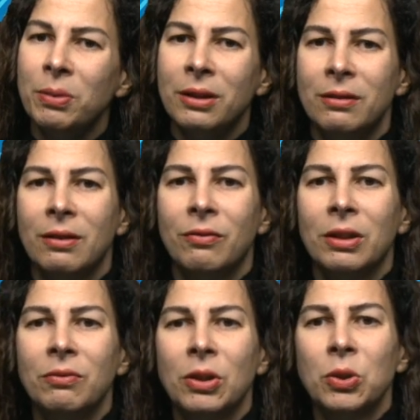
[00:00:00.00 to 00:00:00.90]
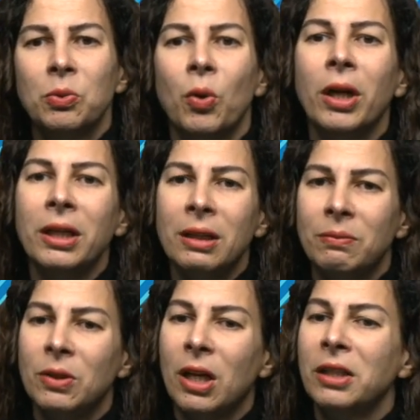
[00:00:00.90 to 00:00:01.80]
but when you want to
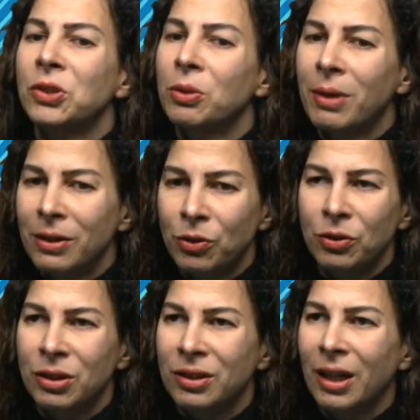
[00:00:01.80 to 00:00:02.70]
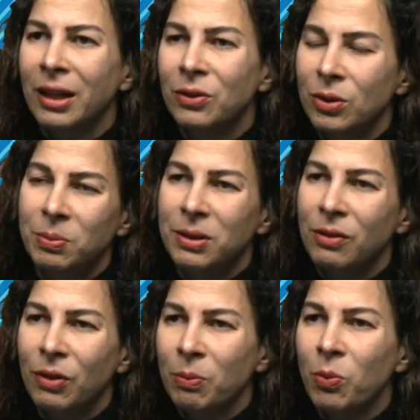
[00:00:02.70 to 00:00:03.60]
customize your design to a
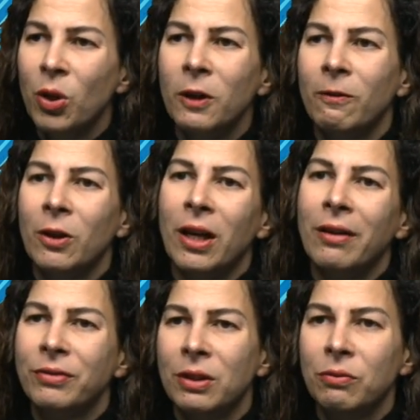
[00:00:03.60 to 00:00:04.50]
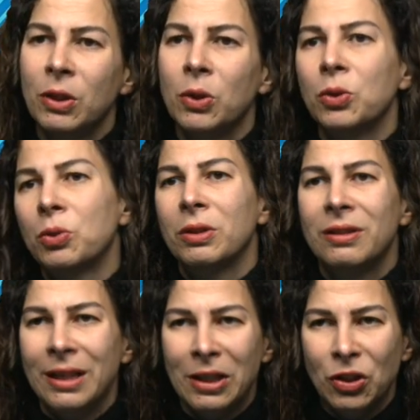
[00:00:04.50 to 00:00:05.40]
specific board, very often we go
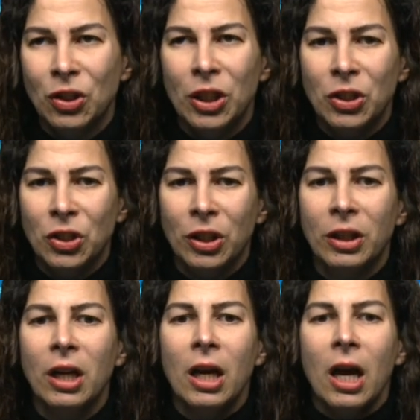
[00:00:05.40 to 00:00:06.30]
instantiation